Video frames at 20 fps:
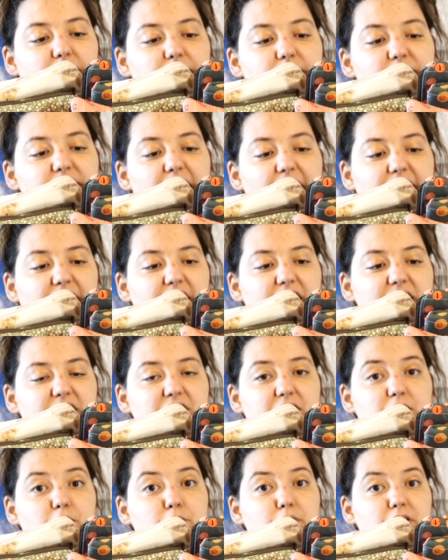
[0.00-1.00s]
flat
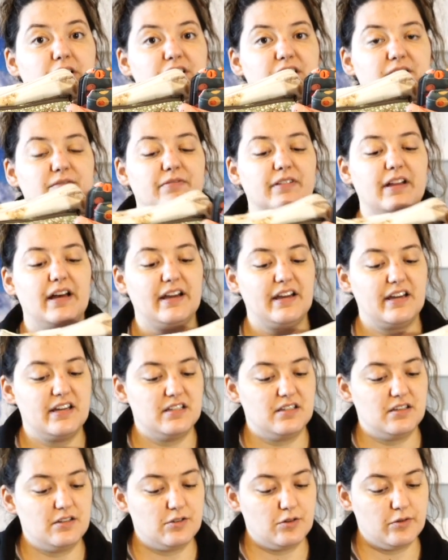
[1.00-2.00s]
cases, quilted flat
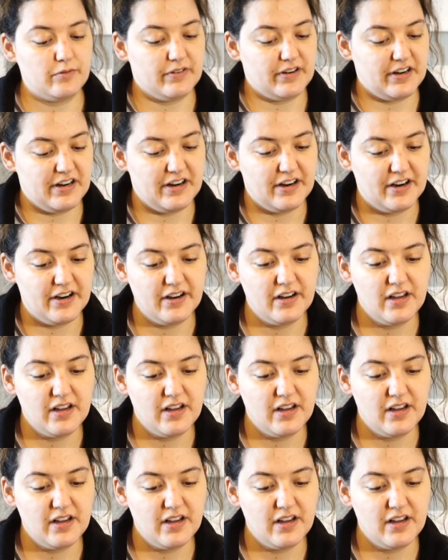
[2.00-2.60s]
cases over here.